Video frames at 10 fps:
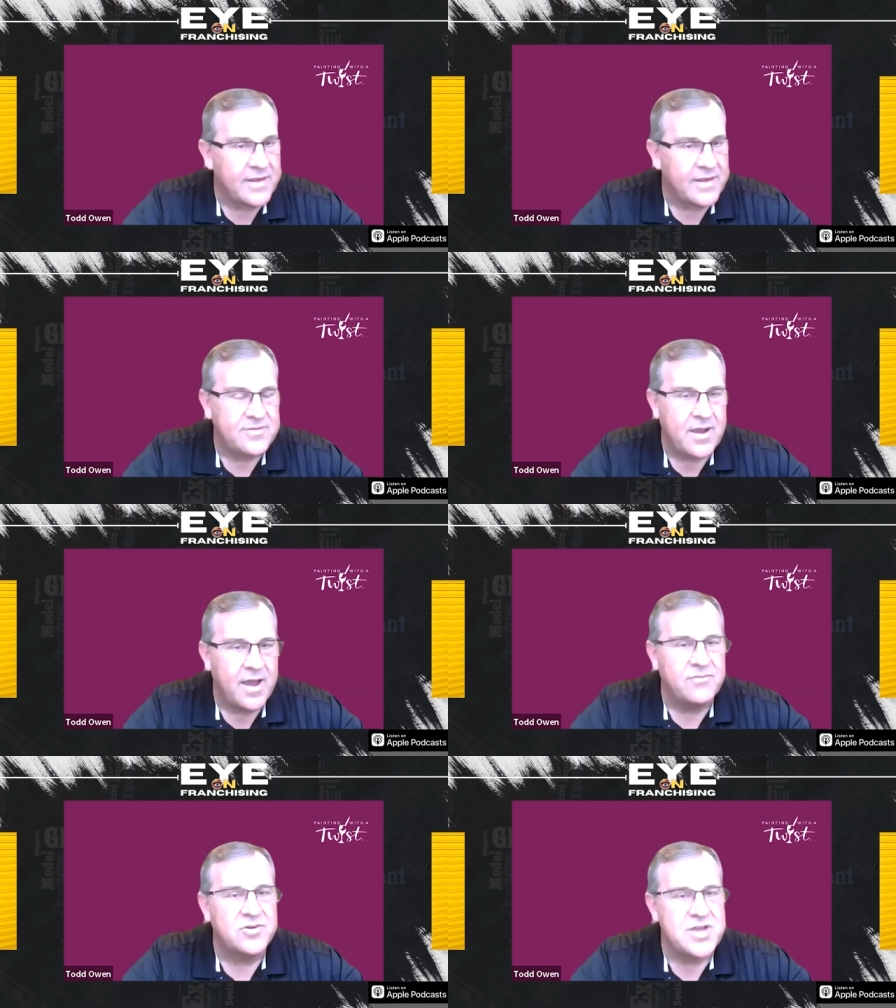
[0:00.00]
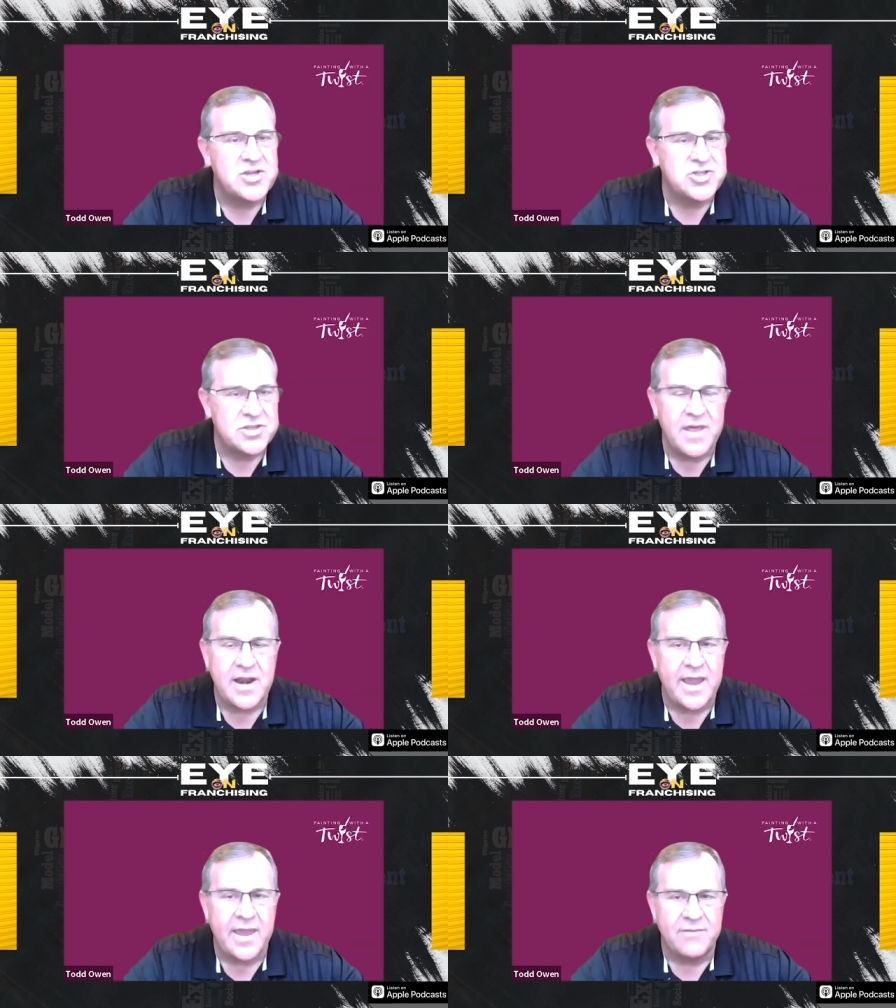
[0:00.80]
That's the conversation
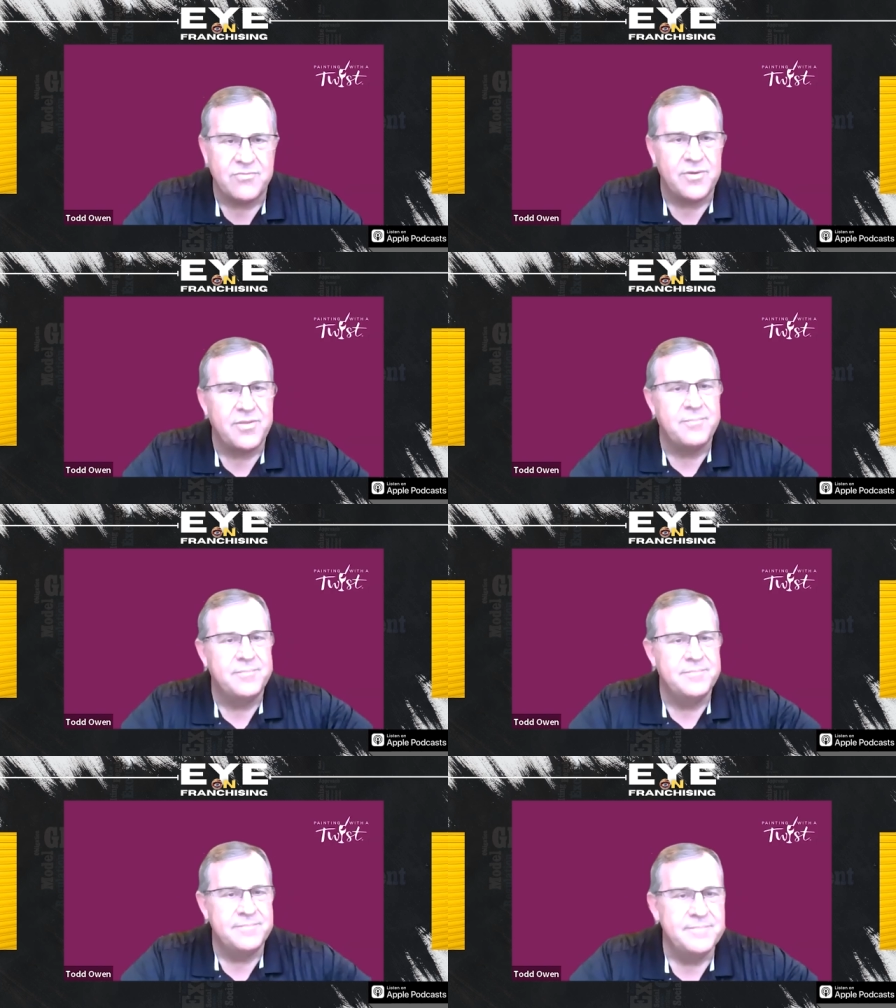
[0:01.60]
that I have with them,